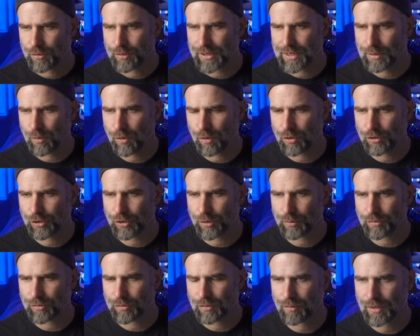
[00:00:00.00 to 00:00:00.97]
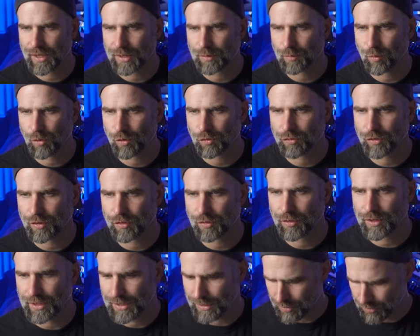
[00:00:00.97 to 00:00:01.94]
Three volumes, that wasn't
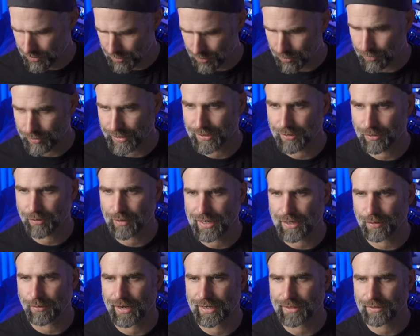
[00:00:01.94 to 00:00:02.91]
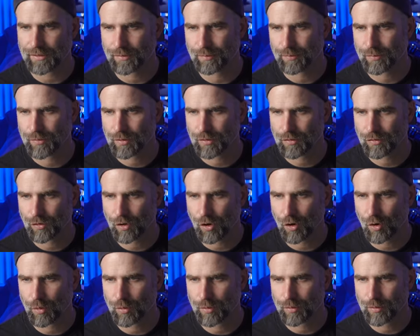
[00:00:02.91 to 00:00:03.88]
the correct thing, right?
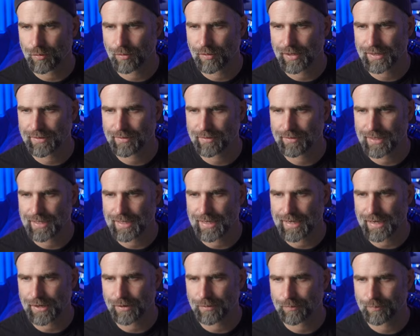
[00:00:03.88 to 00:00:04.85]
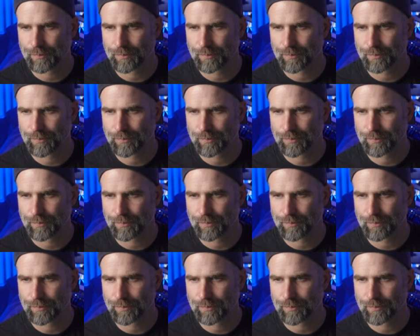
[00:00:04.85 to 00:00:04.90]
So let's see here.